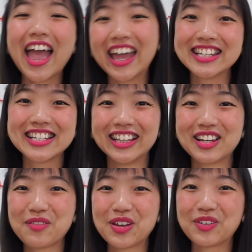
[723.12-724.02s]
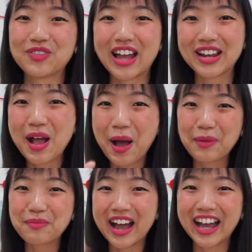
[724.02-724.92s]
and a little bit of fun.
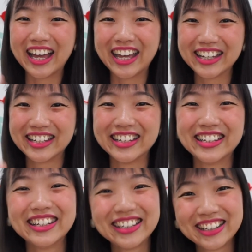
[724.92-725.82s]
Bye!